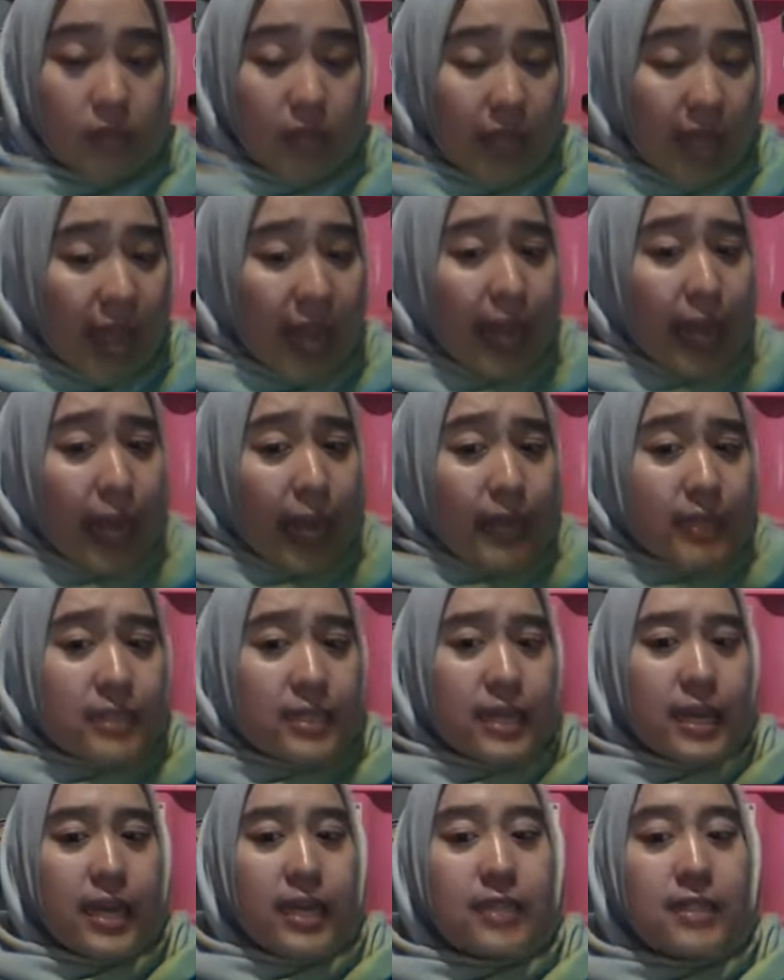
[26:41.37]
Next
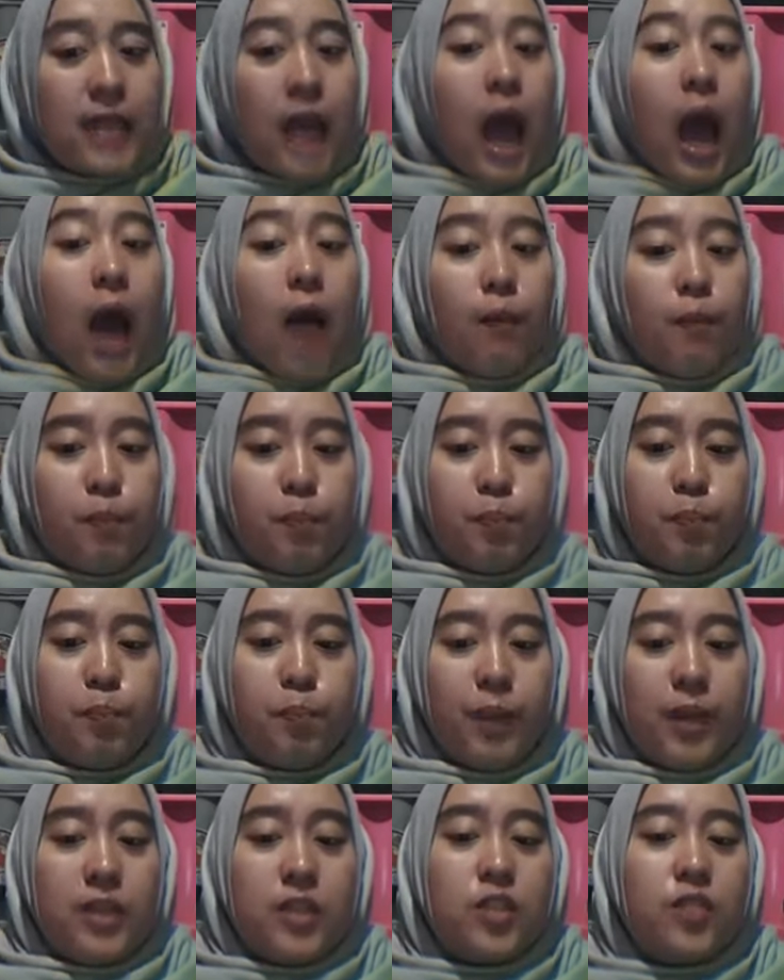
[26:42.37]
is
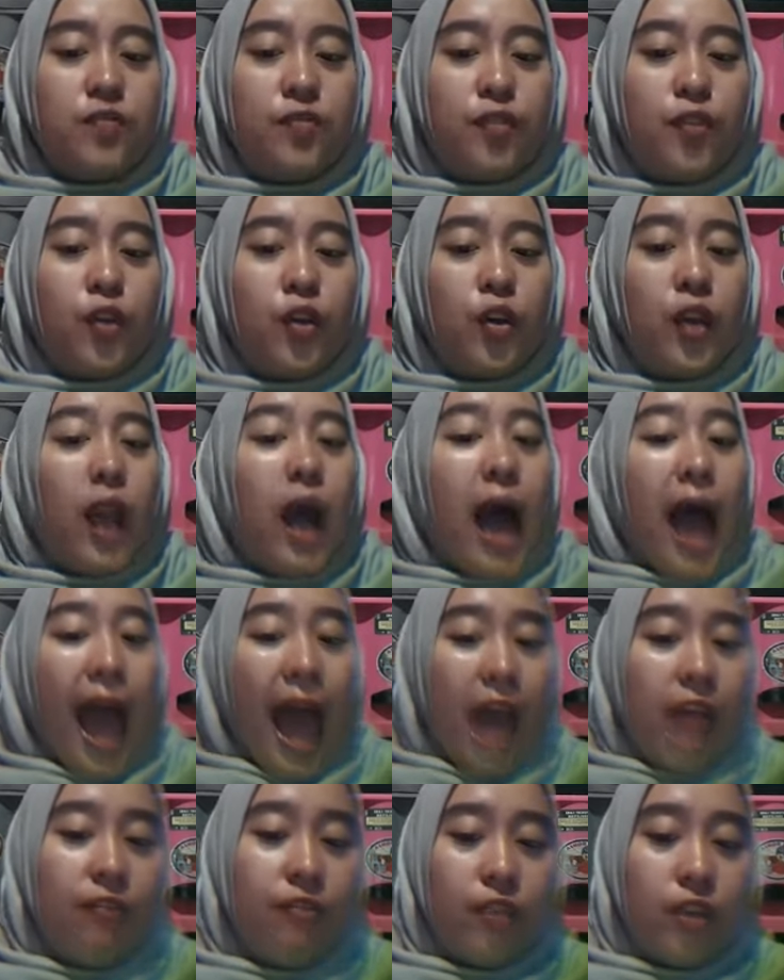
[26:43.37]
peaceful
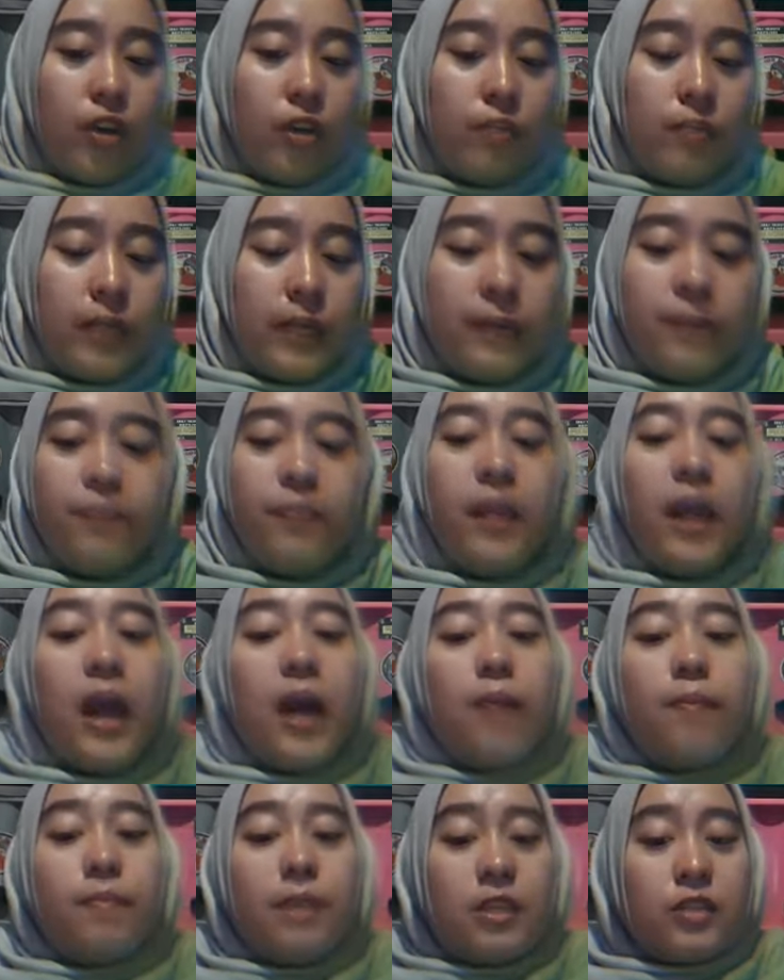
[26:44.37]
environment.
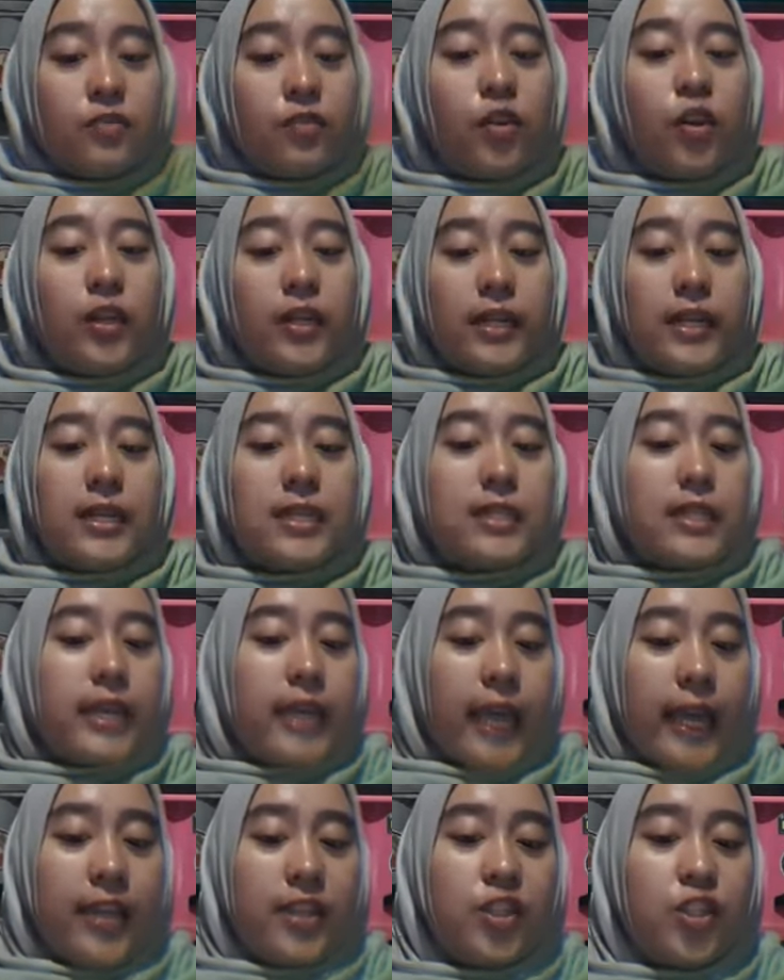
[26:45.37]
Peacefulness
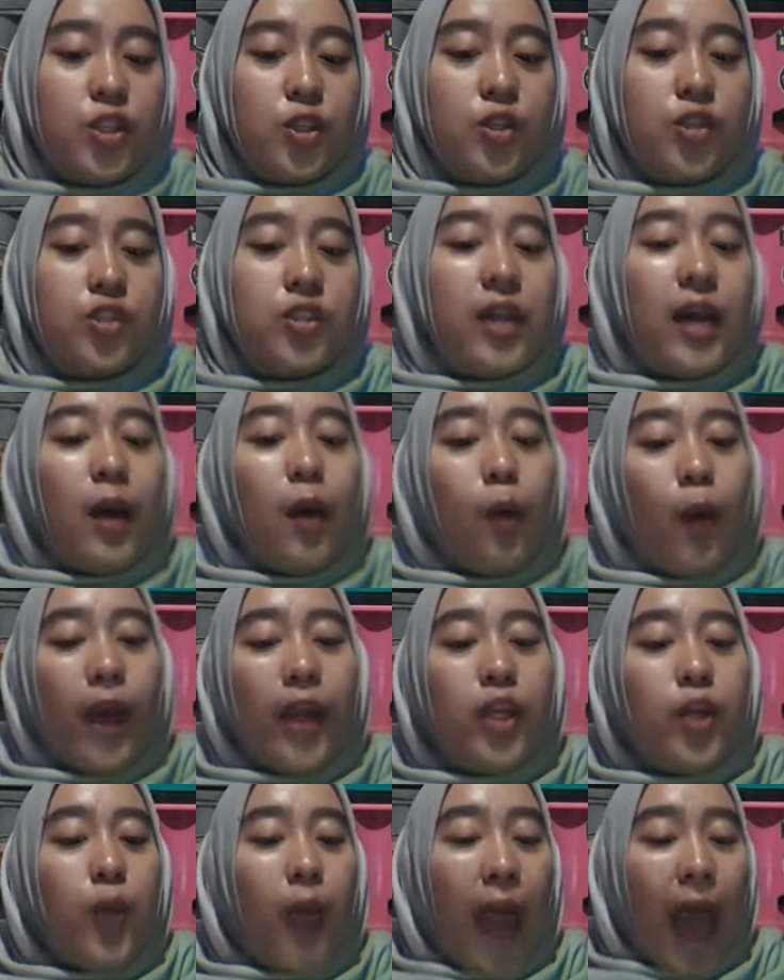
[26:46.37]
ensures
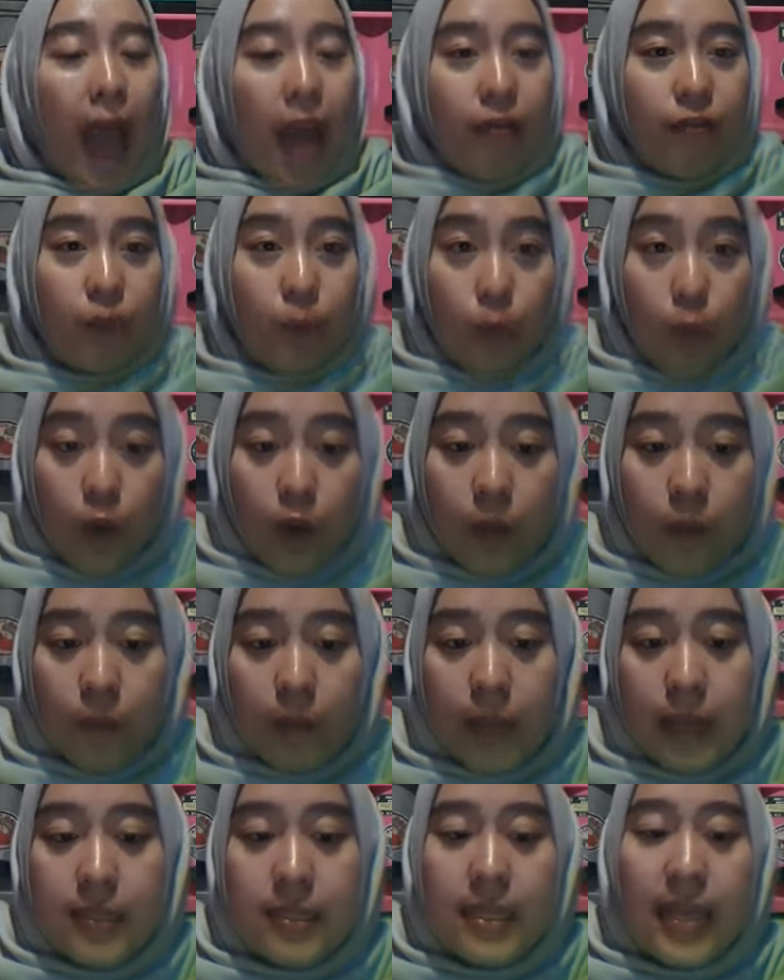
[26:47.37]
when you have a
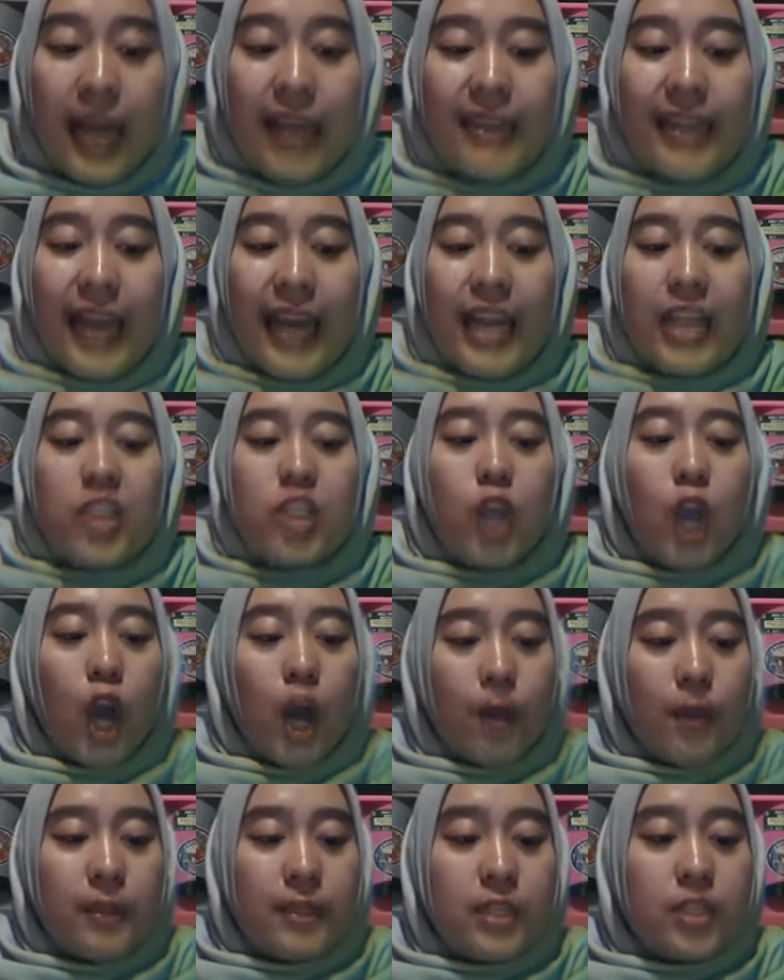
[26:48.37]
workplace that is
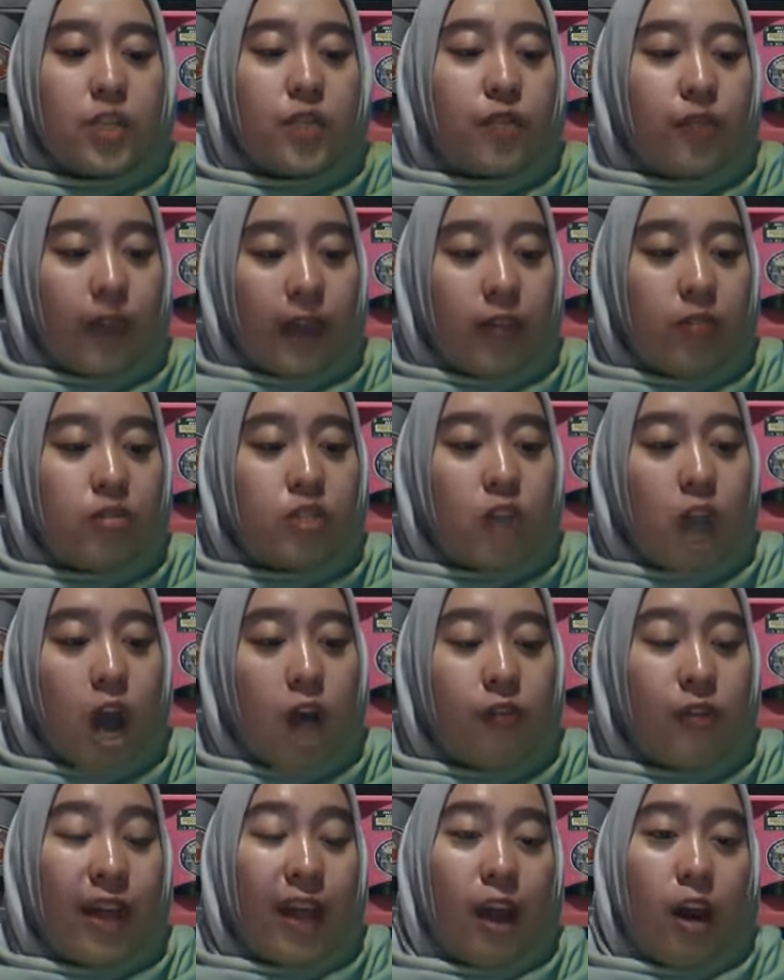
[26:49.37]
committed to values
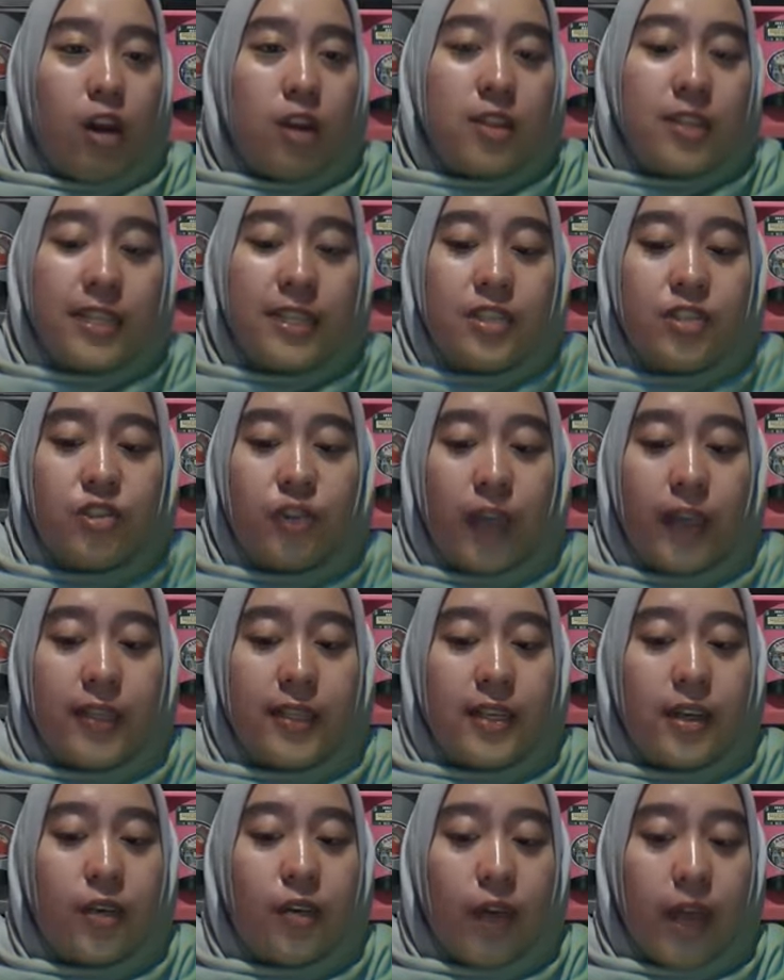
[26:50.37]
of a
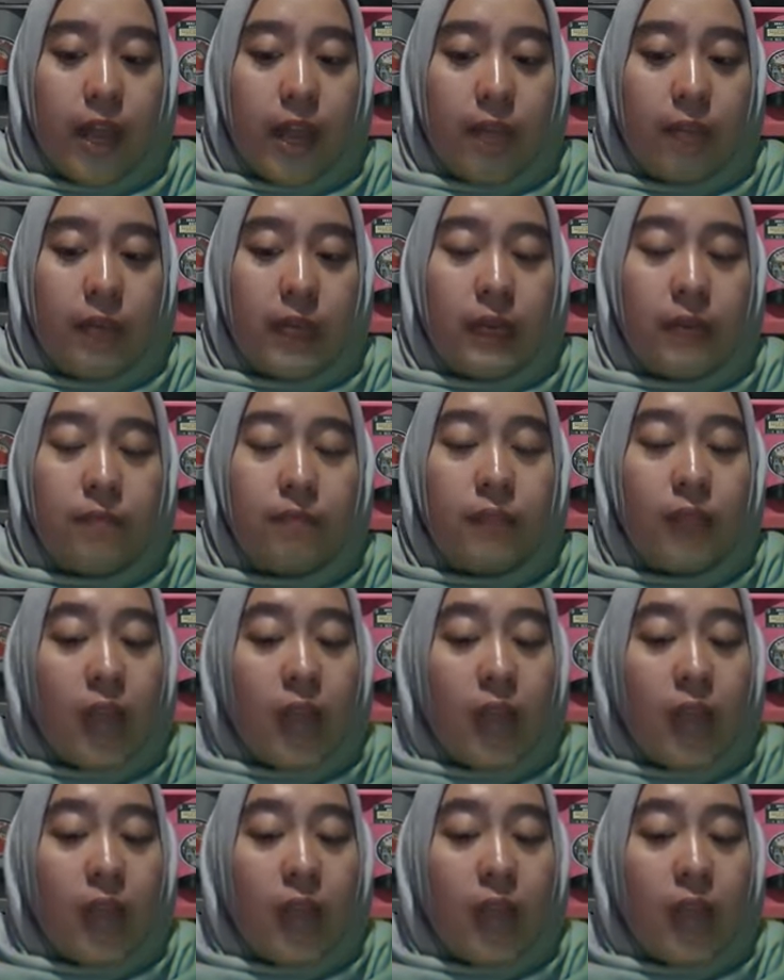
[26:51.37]
concentrated regimen.